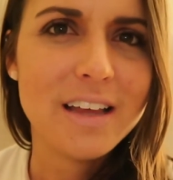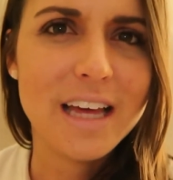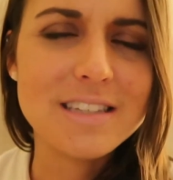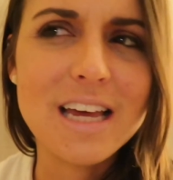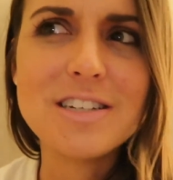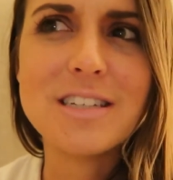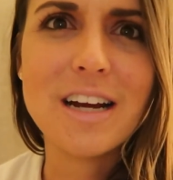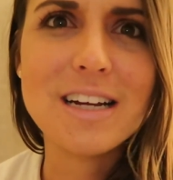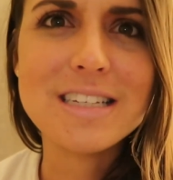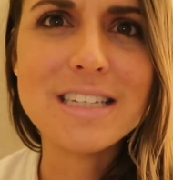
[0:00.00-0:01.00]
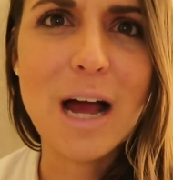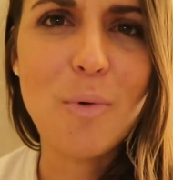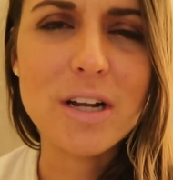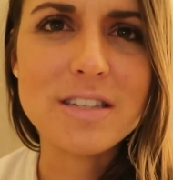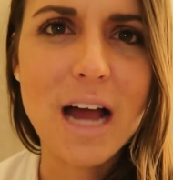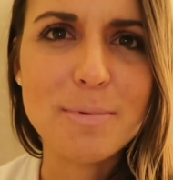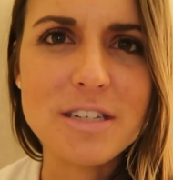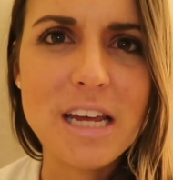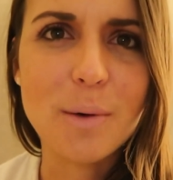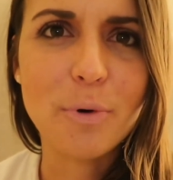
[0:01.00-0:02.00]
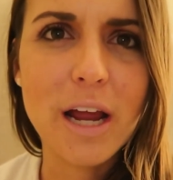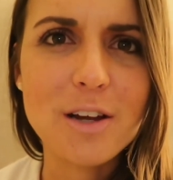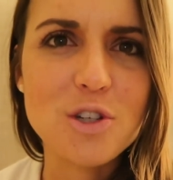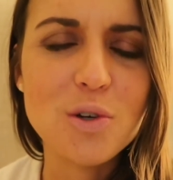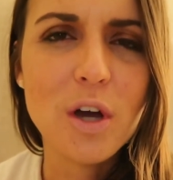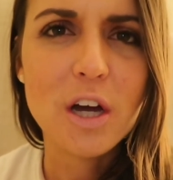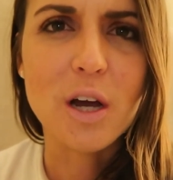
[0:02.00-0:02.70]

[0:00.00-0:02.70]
that Sagittarius does not want to stop to take a break to